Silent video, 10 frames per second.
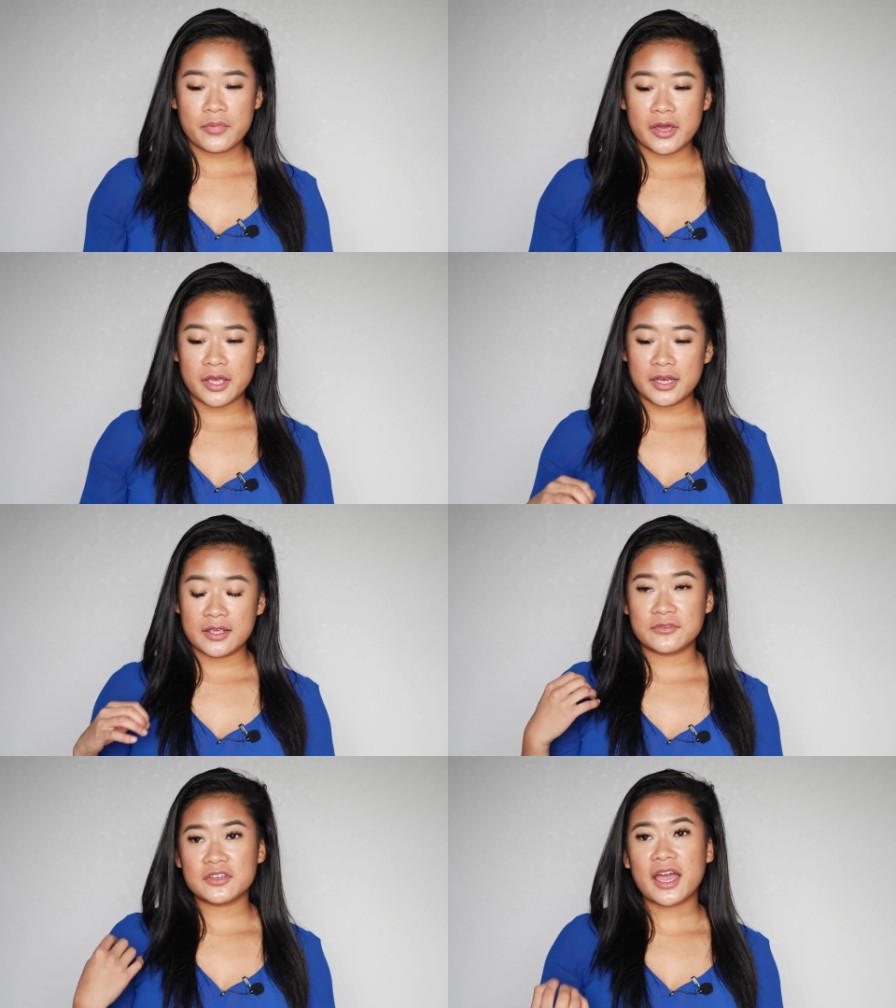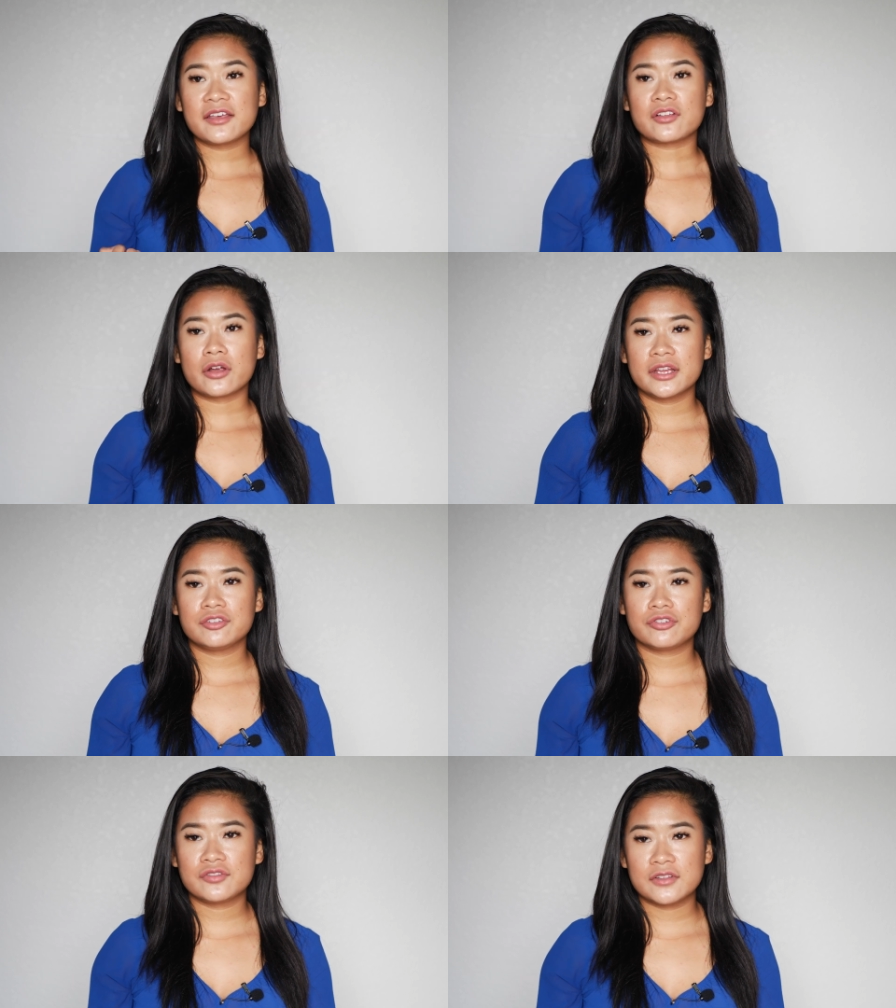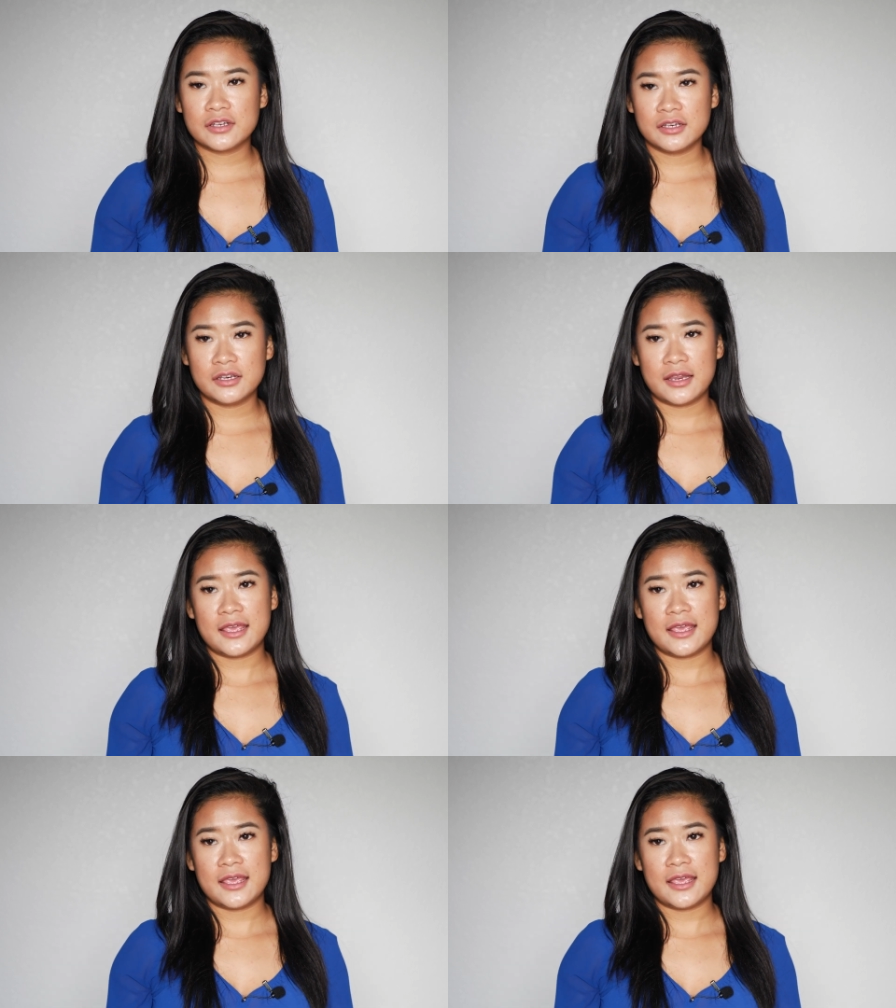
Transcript: But if you guys are interested in